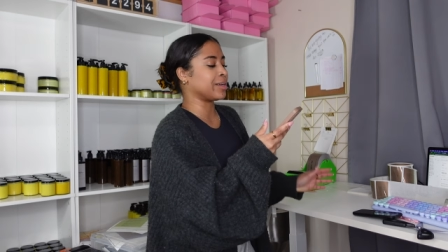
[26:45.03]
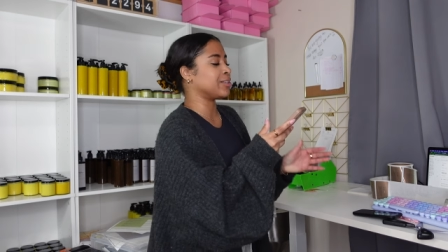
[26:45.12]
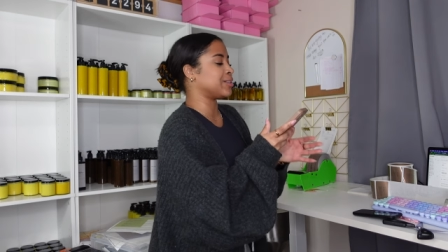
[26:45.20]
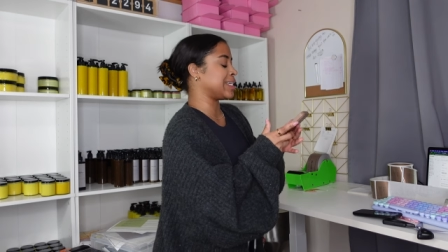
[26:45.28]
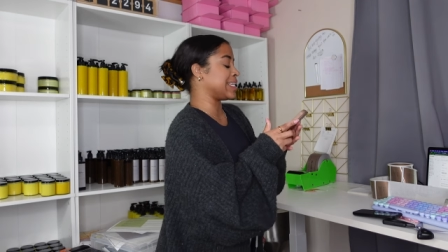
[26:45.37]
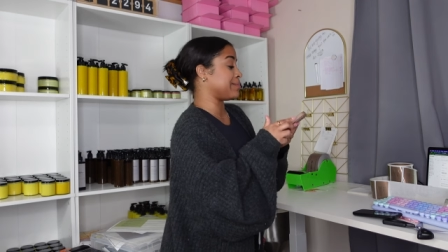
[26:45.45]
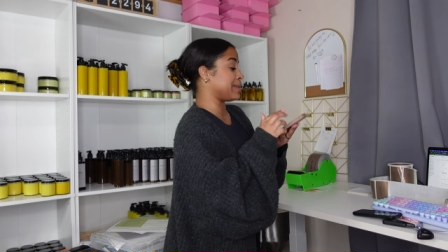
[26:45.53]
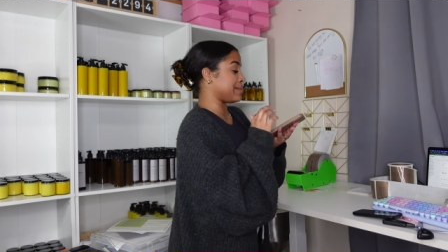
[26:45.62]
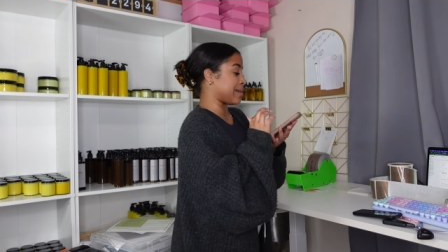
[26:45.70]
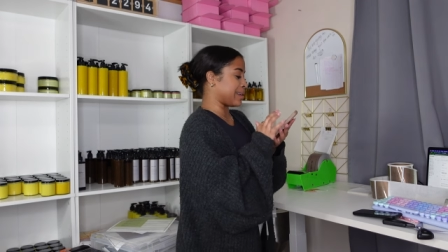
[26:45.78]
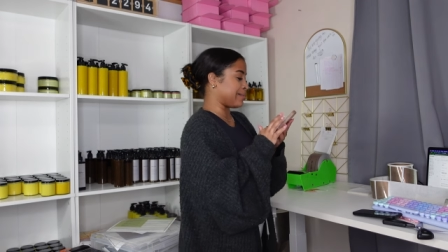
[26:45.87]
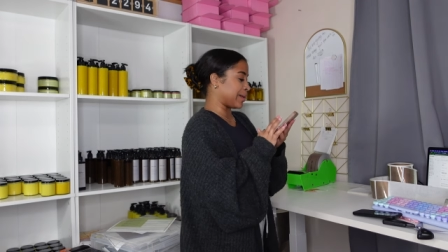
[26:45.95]
going to eat me
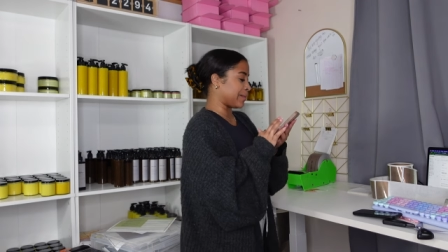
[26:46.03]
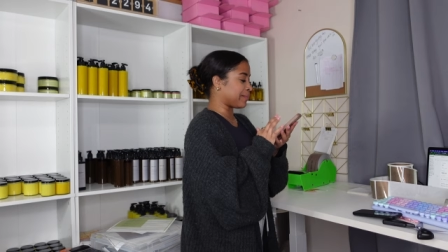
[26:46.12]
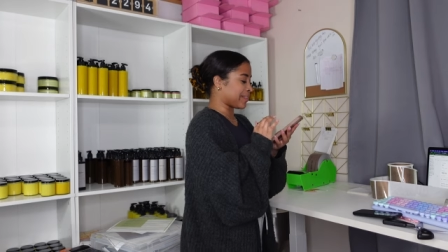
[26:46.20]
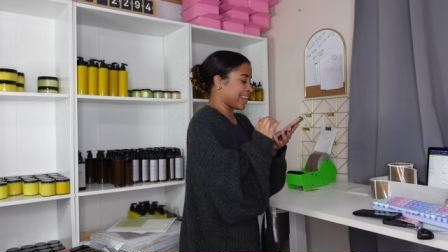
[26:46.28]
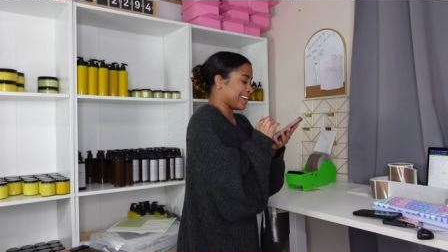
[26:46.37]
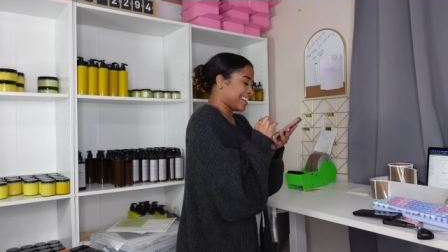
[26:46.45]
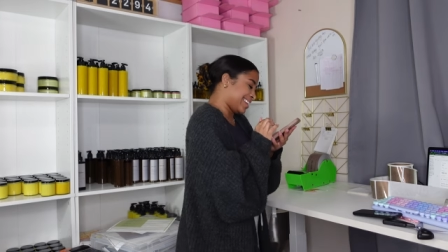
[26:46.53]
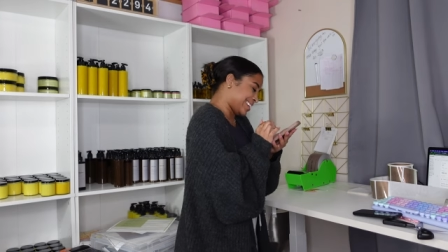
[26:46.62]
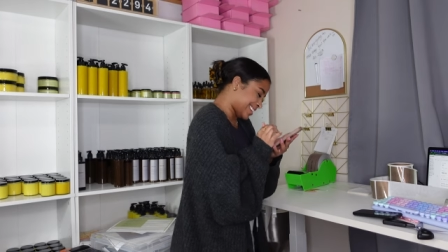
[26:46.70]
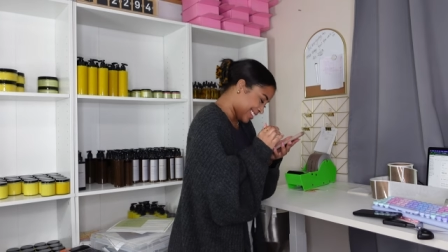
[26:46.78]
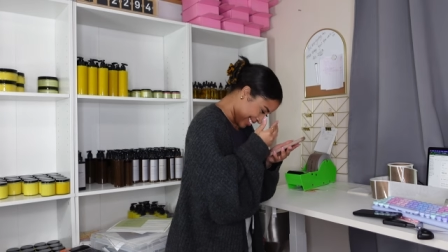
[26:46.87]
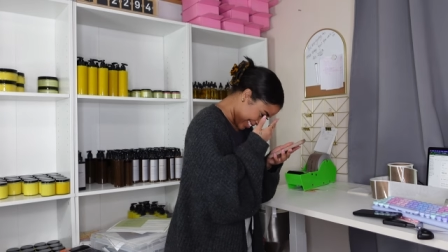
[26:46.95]
manima.
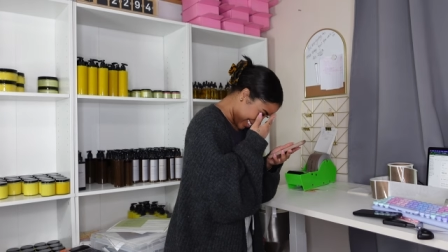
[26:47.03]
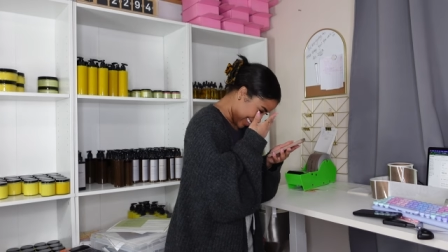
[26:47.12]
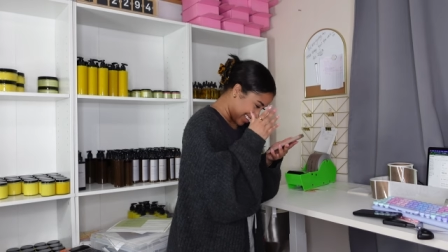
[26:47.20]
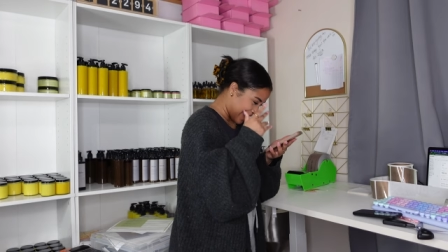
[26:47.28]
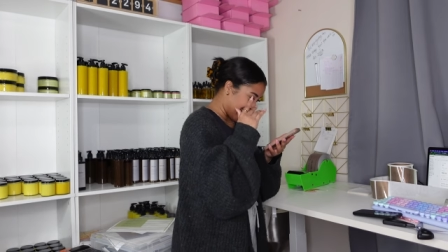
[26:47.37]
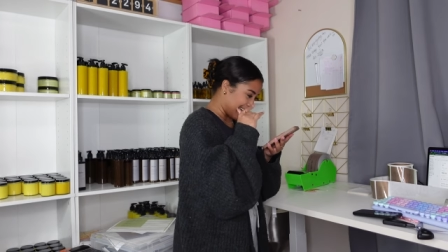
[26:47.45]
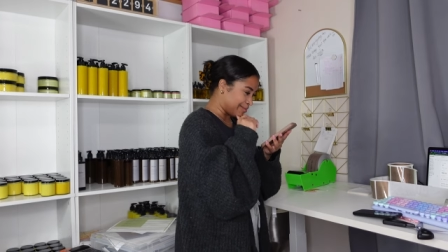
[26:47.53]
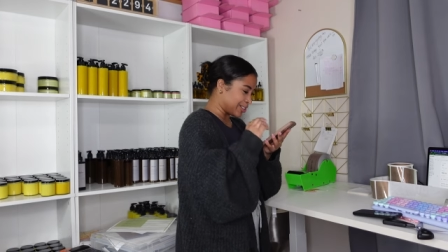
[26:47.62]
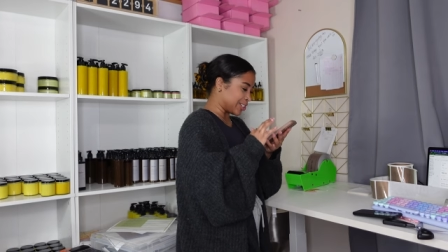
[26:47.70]
Y'all, I'm a